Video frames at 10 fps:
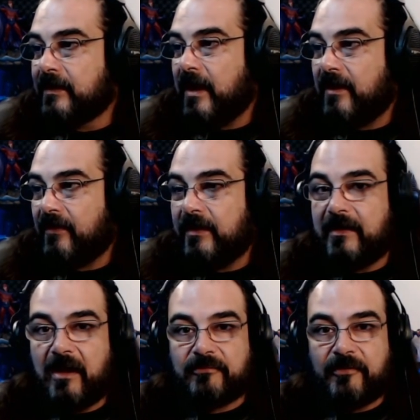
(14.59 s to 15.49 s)
I'll
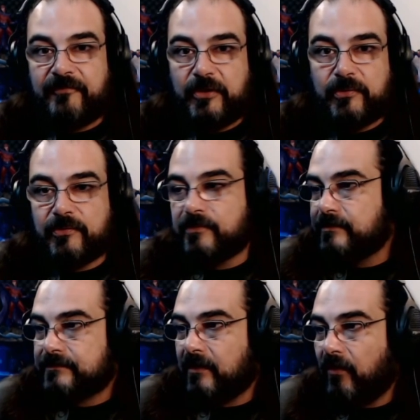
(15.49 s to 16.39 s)
uh, I'll
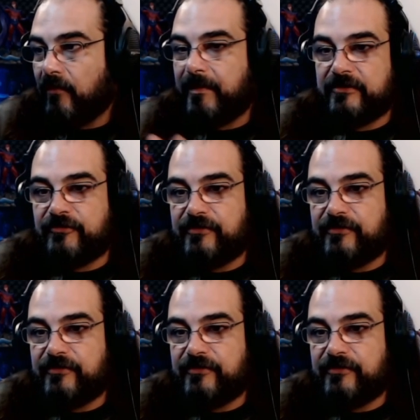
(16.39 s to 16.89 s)
review a whole bunch